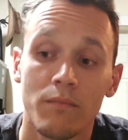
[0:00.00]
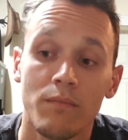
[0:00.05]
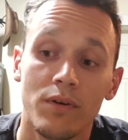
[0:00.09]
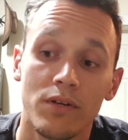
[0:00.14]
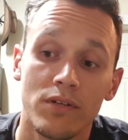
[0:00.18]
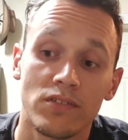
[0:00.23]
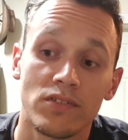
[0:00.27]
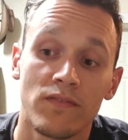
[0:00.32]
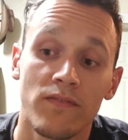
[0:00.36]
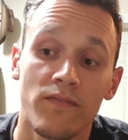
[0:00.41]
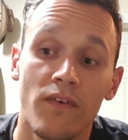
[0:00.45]

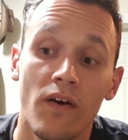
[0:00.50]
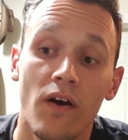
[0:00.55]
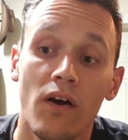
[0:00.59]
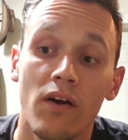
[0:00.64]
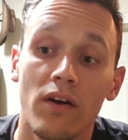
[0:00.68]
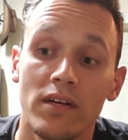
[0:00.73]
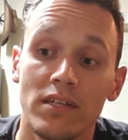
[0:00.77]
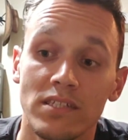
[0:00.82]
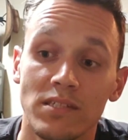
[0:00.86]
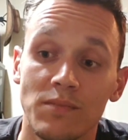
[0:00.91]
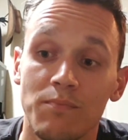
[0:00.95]
but as
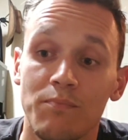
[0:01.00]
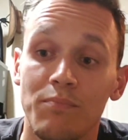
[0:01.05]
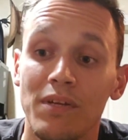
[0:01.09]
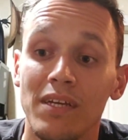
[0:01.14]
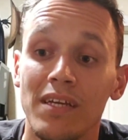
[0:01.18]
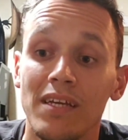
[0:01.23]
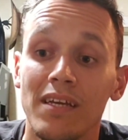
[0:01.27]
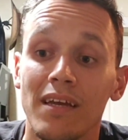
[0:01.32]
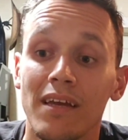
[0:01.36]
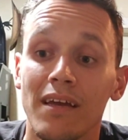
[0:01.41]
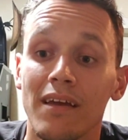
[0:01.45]
far as
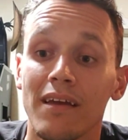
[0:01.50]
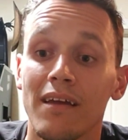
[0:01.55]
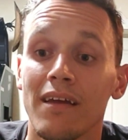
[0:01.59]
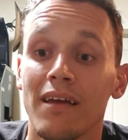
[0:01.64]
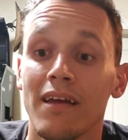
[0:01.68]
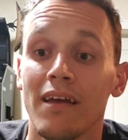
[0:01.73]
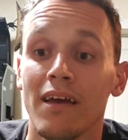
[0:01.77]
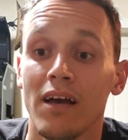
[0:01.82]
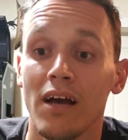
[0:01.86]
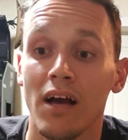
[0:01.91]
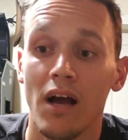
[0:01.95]

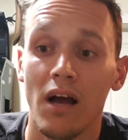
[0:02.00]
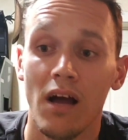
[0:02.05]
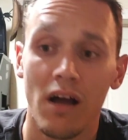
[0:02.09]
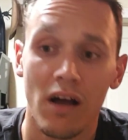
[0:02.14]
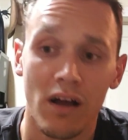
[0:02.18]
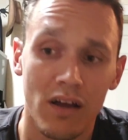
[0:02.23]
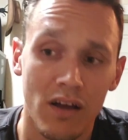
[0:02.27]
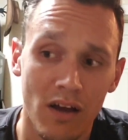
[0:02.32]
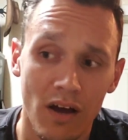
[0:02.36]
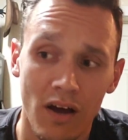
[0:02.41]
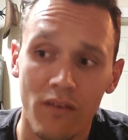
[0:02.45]
being
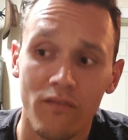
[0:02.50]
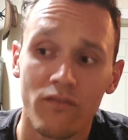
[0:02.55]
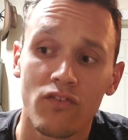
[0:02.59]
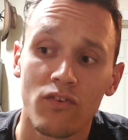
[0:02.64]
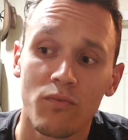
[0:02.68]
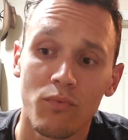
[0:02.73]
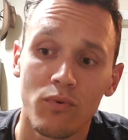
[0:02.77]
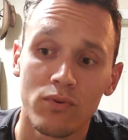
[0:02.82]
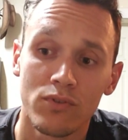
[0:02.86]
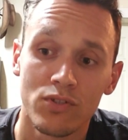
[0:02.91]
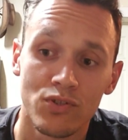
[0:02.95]
a
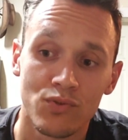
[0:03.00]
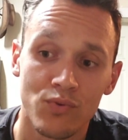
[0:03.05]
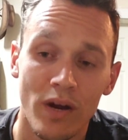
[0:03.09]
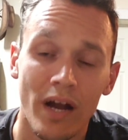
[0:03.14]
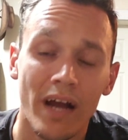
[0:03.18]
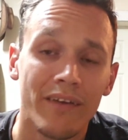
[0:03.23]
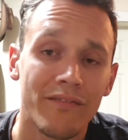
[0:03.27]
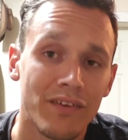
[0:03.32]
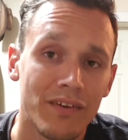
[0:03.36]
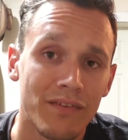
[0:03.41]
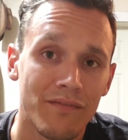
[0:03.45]
comfortable
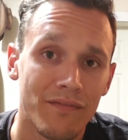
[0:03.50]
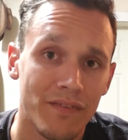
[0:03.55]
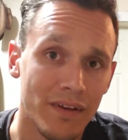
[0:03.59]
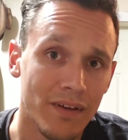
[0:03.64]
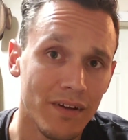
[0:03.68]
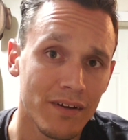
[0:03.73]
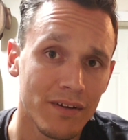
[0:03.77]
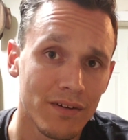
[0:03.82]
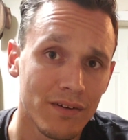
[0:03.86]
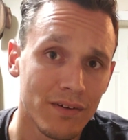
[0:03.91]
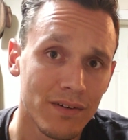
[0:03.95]
driving
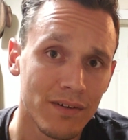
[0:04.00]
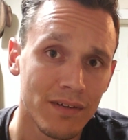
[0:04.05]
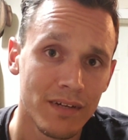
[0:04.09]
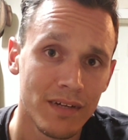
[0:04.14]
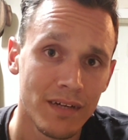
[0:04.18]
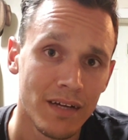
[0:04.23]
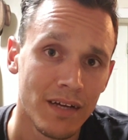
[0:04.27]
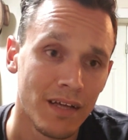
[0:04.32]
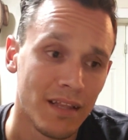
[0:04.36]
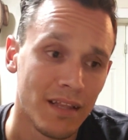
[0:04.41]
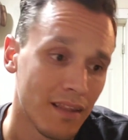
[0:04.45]
vehicle,
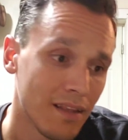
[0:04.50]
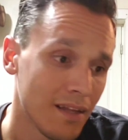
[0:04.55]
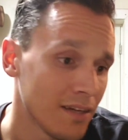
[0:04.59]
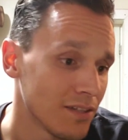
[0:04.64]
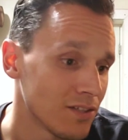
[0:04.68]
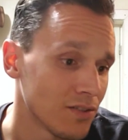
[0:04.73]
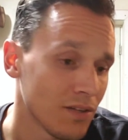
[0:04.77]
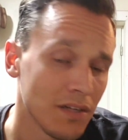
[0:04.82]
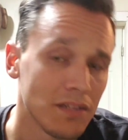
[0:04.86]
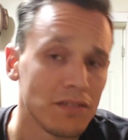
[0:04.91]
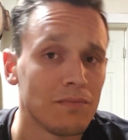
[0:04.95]

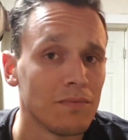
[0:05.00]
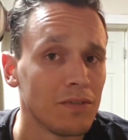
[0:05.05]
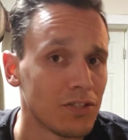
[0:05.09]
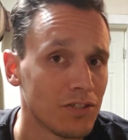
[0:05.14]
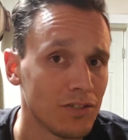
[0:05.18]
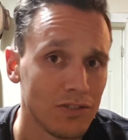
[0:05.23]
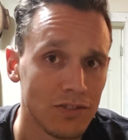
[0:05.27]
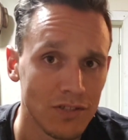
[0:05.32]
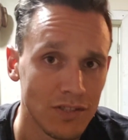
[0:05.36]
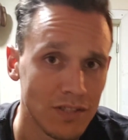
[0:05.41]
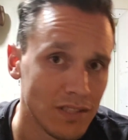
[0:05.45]
that
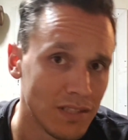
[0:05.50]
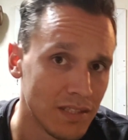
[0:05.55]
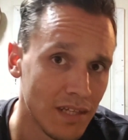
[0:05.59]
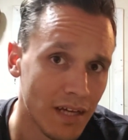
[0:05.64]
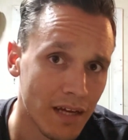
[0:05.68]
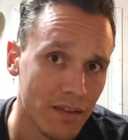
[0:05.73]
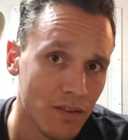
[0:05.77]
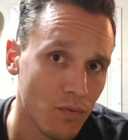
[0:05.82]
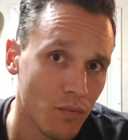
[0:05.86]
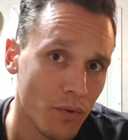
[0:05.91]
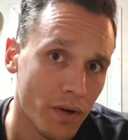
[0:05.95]
transmission just is
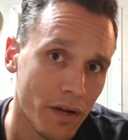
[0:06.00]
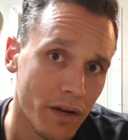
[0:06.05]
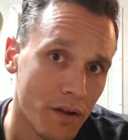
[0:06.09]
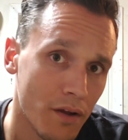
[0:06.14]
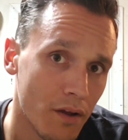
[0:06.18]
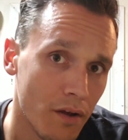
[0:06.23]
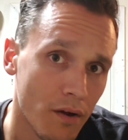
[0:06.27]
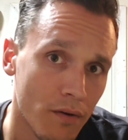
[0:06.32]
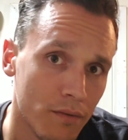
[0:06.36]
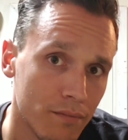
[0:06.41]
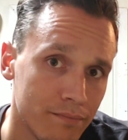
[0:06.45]
not the way to
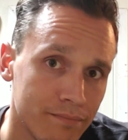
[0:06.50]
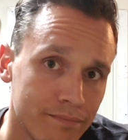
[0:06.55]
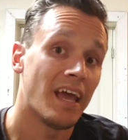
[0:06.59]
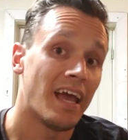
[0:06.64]
go.